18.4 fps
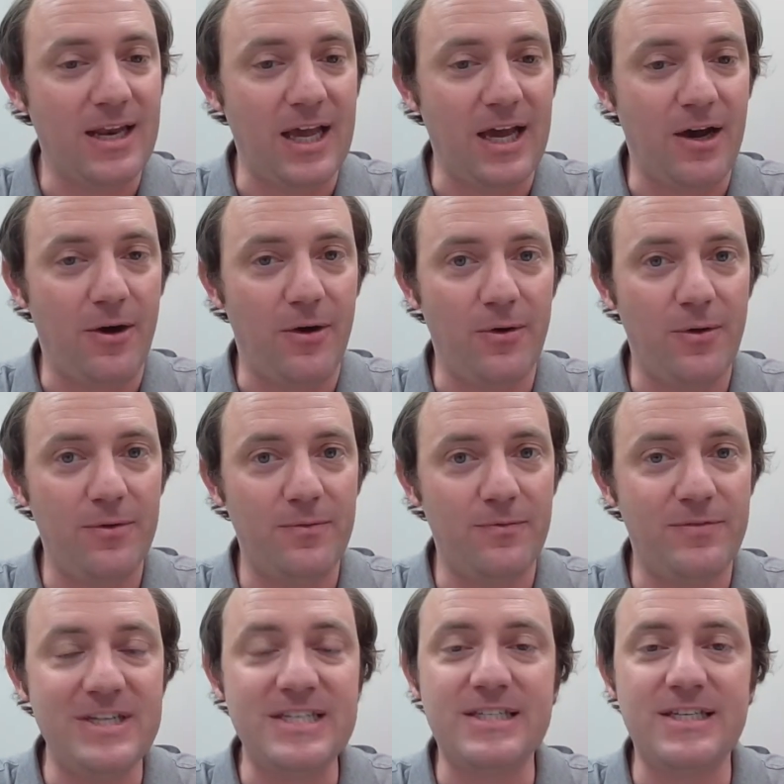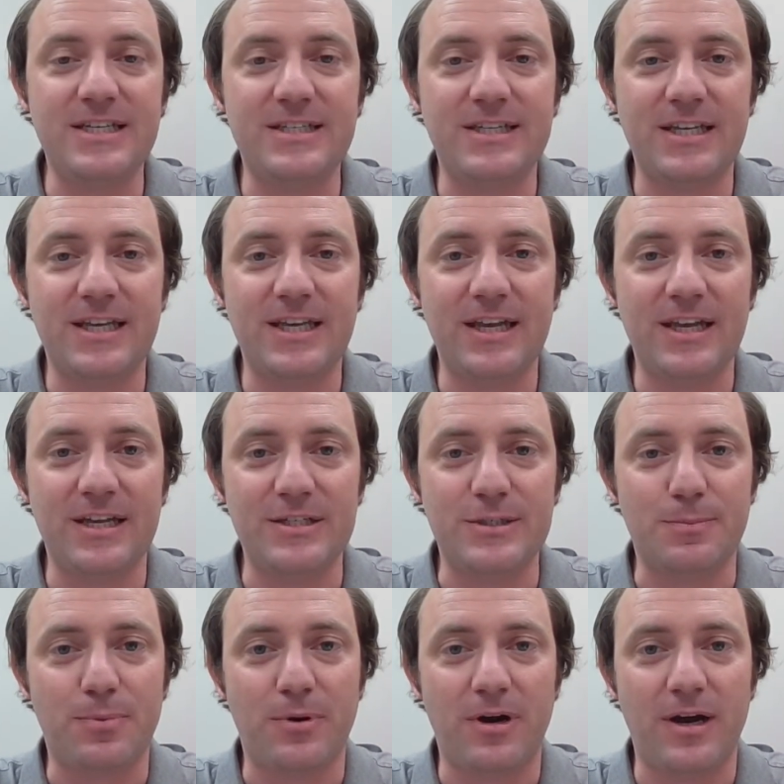Now, VCT
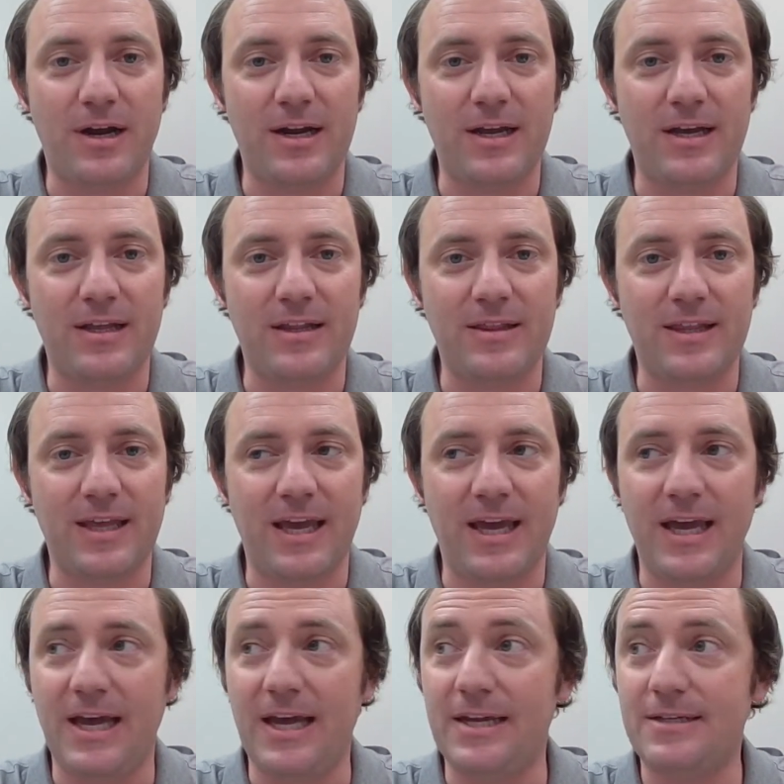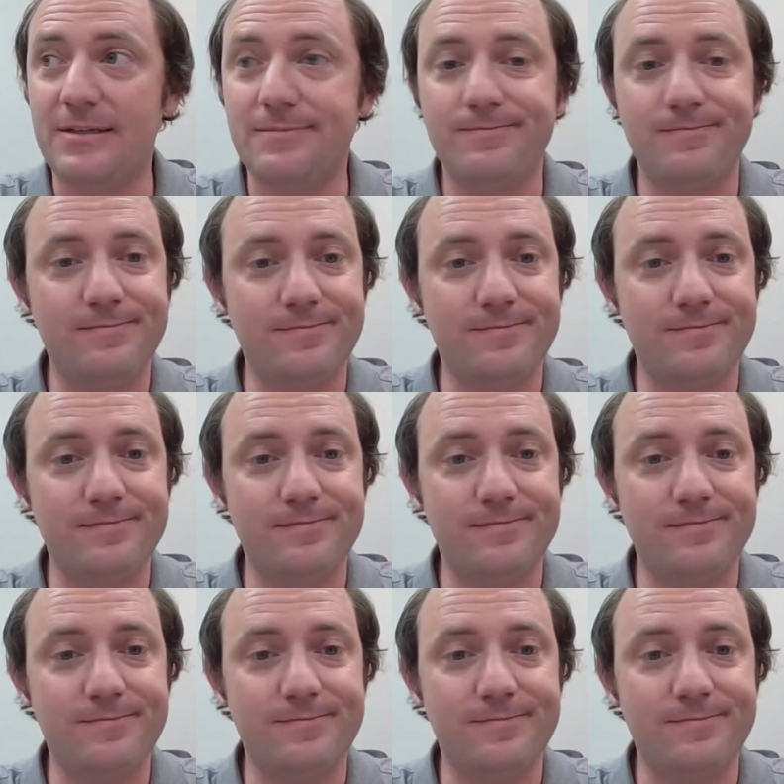is a product that,